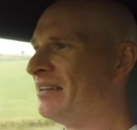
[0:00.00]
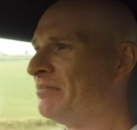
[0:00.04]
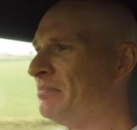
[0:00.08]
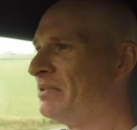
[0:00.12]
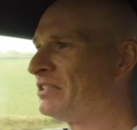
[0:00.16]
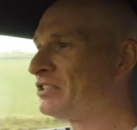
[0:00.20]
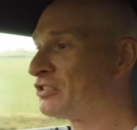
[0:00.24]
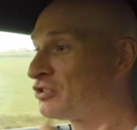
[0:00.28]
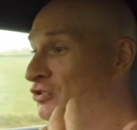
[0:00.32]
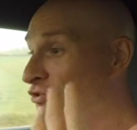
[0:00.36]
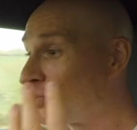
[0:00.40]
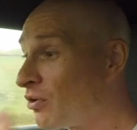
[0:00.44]

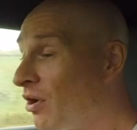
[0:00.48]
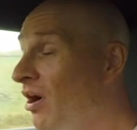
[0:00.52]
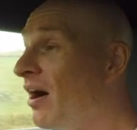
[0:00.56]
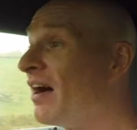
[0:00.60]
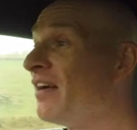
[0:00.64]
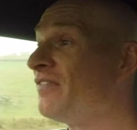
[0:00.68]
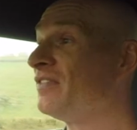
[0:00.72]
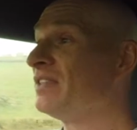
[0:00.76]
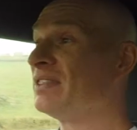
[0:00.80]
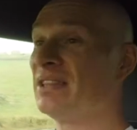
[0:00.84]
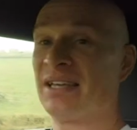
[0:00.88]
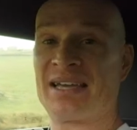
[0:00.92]
miss
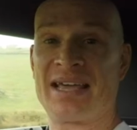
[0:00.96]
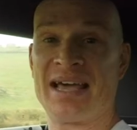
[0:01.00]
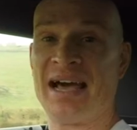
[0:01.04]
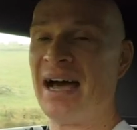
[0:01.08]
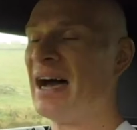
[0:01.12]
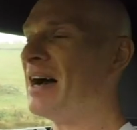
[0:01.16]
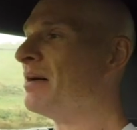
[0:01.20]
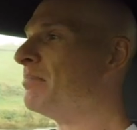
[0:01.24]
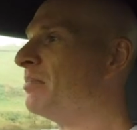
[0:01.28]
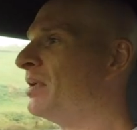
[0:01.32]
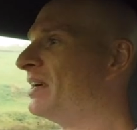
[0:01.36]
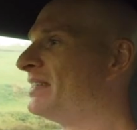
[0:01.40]
driving the
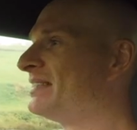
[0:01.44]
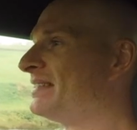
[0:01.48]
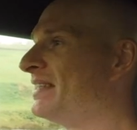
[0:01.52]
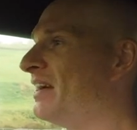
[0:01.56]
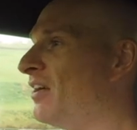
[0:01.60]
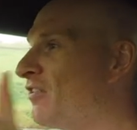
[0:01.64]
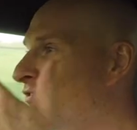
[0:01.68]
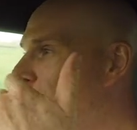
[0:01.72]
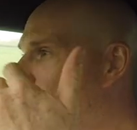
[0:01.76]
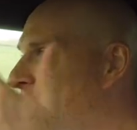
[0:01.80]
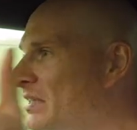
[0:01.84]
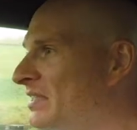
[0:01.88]
car
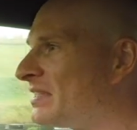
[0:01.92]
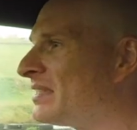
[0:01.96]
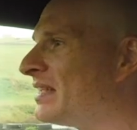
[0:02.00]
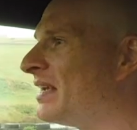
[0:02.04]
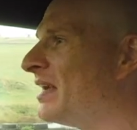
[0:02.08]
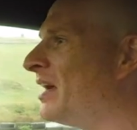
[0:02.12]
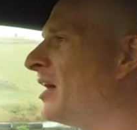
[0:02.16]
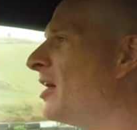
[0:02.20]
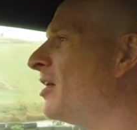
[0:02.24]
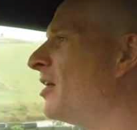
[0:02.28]
myself, miss